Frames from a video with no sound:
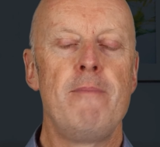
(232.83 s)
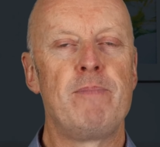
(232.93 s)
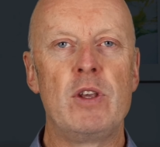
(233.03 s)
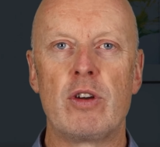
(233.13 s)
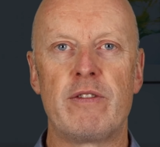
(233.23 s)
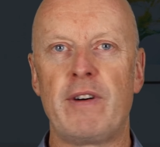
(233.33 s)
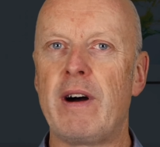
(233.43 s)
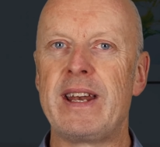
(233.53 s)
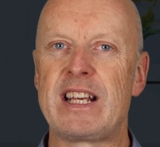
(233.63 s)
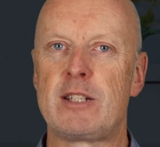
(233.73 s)
You could
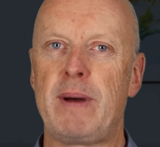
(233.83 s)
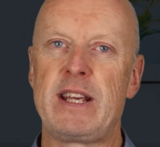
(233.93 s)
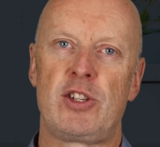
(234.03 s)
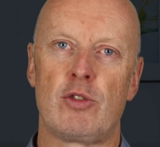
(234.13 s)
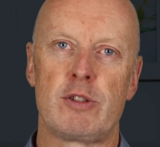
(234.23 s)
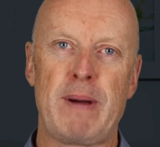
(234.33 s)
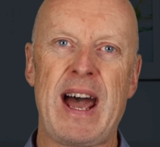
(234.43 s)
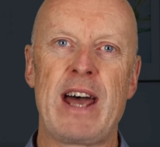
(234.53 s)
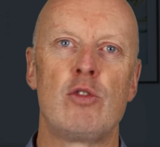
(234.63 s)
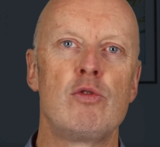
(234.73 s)
find asbestos
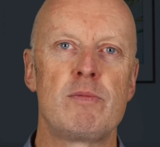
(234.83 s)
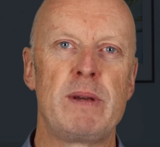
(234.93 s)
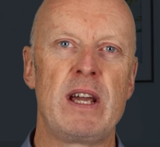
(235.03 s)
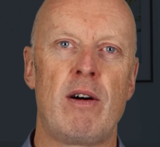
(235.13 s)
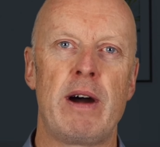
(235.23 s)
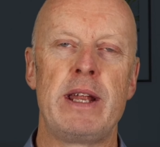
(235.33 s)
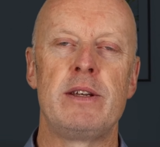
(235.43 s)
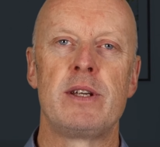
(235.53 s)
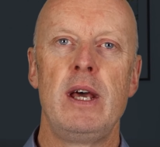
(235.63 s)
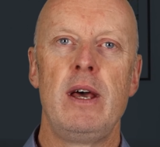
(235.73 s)
panels behind